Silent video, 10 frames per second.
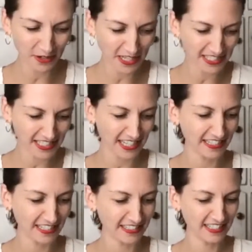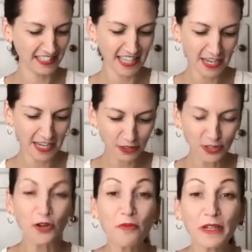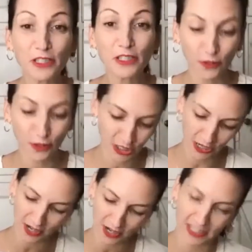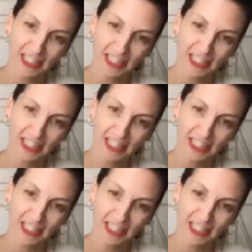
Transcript: easy. Thank you so much for sharing this.